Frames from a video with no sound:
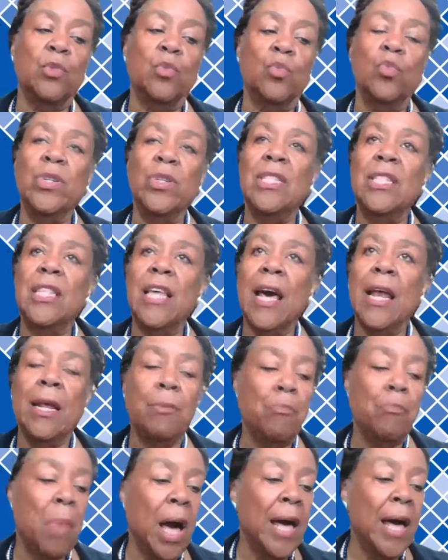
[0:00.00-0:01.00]
With that
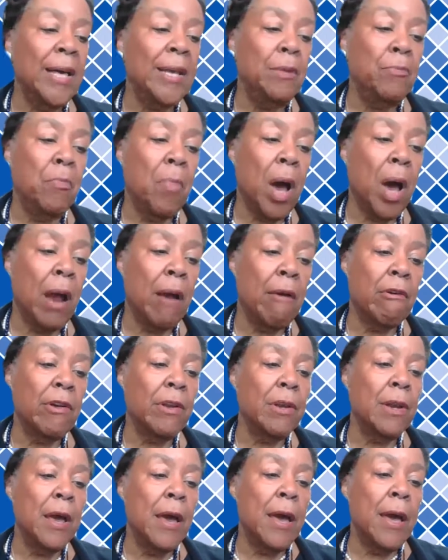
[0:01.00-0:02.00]
in mind, Myron,